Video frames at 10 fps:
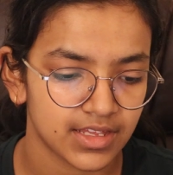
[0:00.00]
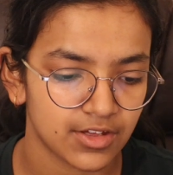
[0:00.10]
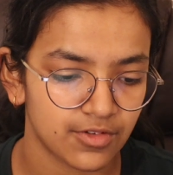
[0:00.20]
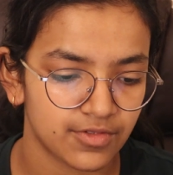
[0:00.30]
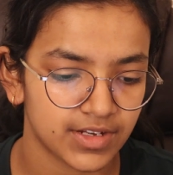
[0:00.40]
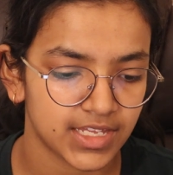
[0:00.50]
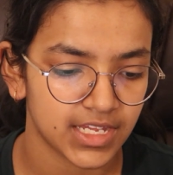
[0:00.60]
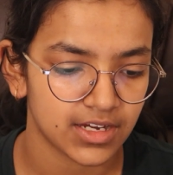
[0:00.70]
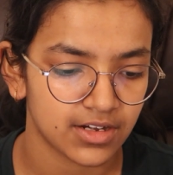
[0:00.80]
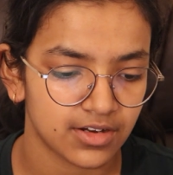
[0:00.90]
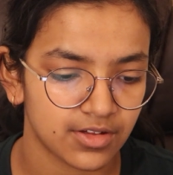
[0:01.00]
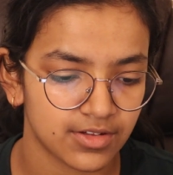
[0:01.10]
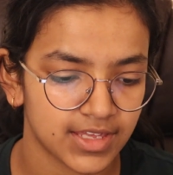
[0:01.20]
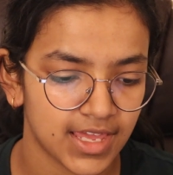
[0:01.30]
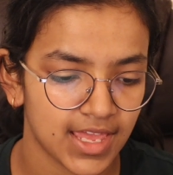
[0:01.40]
over here,
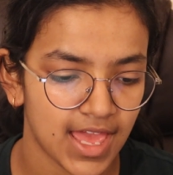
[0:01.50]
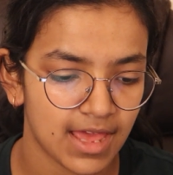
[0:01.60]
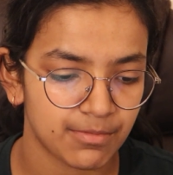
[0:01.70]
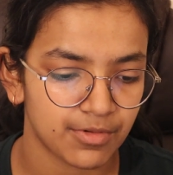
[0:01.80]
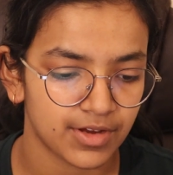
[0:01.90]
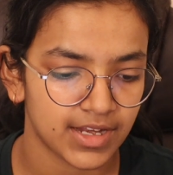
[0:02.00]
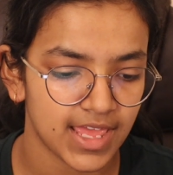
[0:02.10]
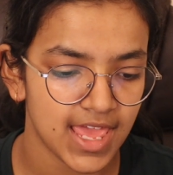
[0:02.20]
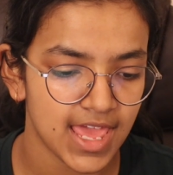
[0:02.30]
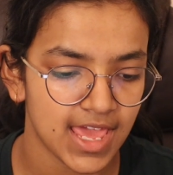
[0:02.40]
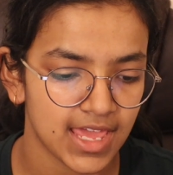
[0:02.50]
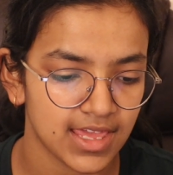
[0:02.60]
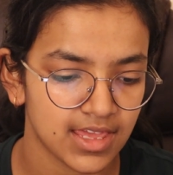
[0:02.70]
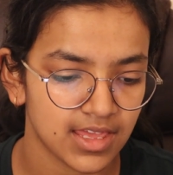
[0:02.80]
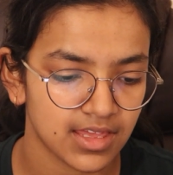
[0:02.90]
okay, at point A,
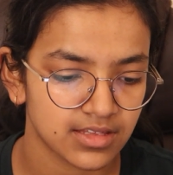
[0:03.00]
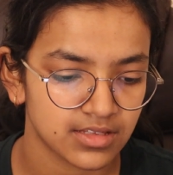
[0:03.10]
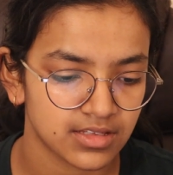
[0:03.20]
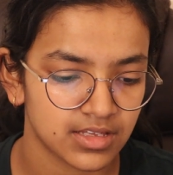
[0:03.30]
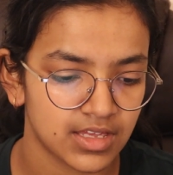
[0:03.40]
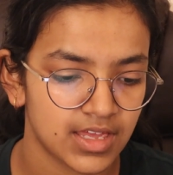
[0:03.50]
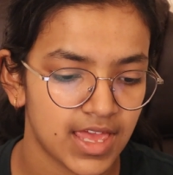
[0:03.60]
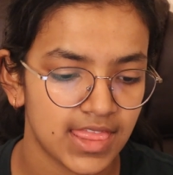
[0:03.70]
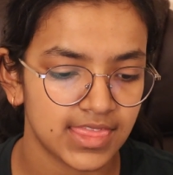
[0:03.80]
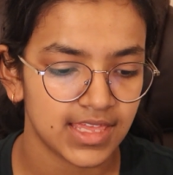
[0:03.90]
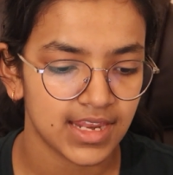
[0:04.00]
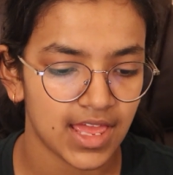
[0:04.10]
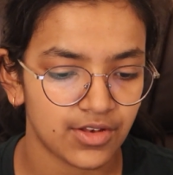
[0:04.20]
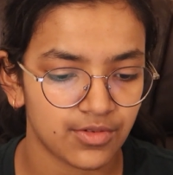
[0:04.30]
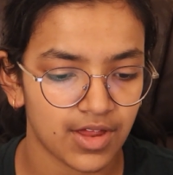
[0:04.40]
and then
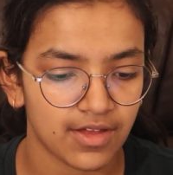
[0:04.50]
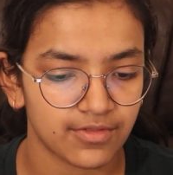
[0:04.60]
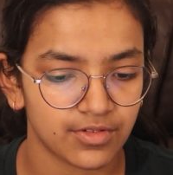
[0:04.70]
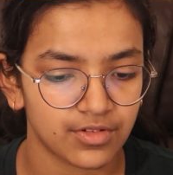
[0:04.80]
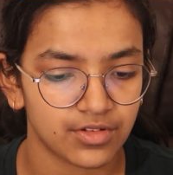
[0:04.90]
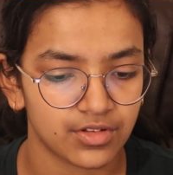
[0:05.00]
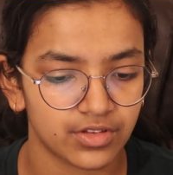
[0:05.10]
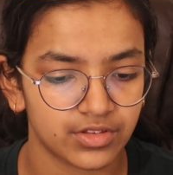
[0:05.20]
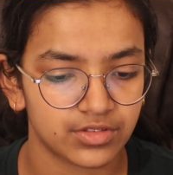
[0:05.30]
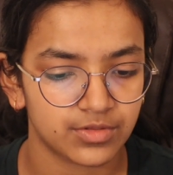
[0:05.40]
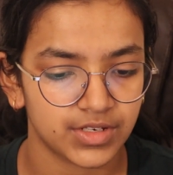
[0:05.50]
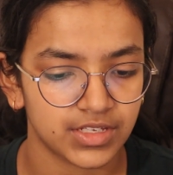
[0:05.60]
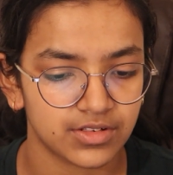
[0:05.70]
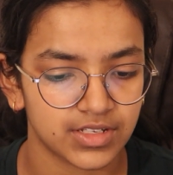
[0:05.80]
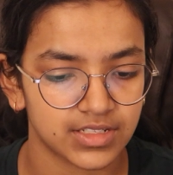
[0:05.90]
I travel 3
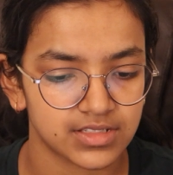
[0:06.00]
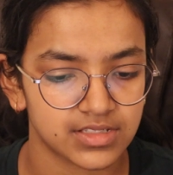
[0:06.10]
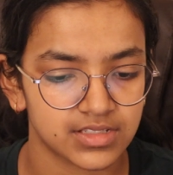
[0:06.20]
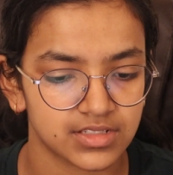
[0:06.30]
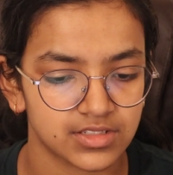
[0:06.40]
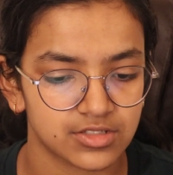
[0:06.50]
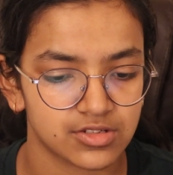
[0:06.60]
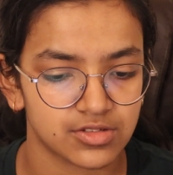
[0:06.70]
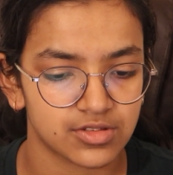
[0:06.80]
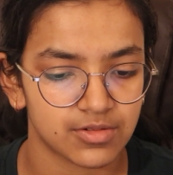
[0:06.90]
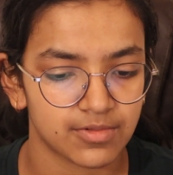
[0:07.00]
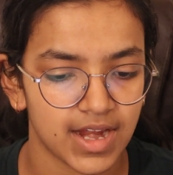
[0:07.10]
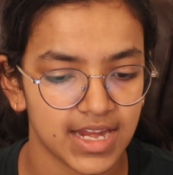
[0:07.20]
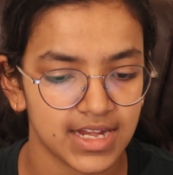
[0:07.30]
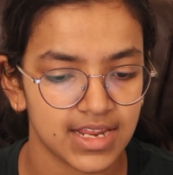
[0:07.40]
units to the
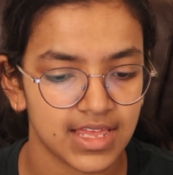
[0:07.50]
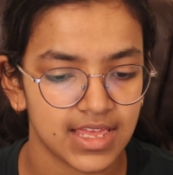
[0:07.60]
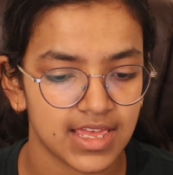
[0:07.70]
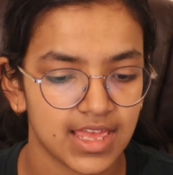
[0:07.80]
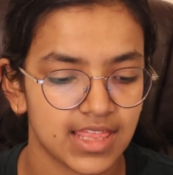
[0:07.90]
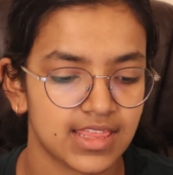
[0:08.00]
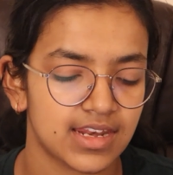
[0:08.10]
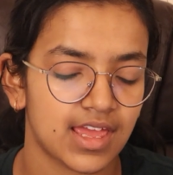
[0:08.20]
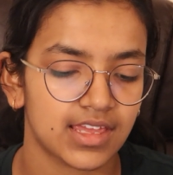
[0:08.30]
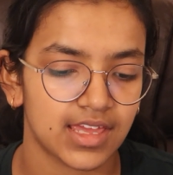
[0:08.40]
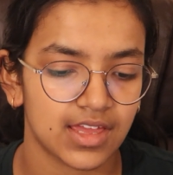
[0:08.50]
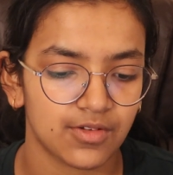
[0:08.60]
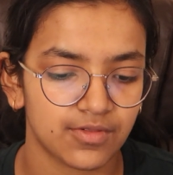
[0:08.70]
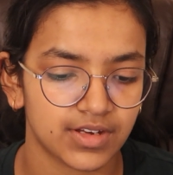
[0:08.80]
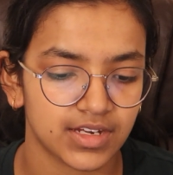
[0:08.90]
right, and then I get
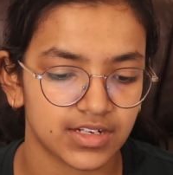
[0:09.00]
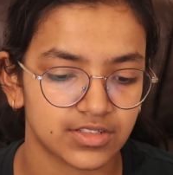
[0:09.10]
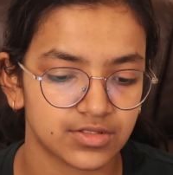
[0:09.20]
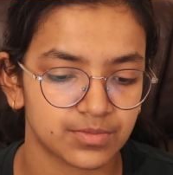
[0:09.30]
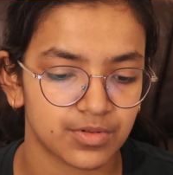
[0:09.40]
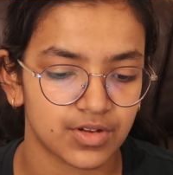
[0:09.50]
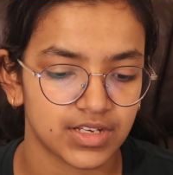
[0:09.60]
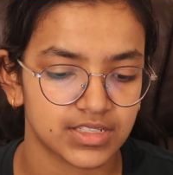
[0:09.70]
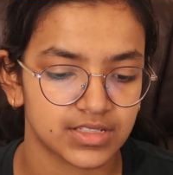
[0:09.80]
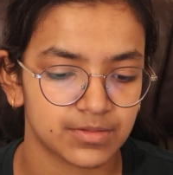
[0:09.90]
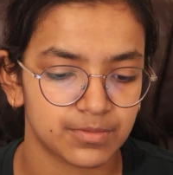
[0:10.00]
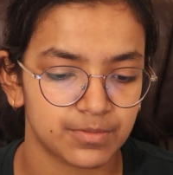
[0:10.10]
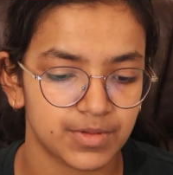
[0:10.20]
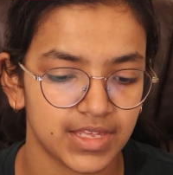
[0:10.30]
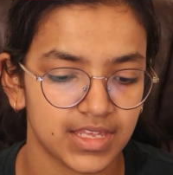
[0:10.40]
over here to point
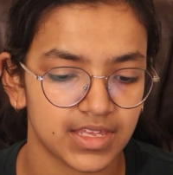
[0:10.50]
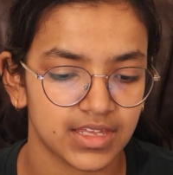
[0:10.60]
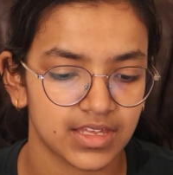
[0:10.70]
B.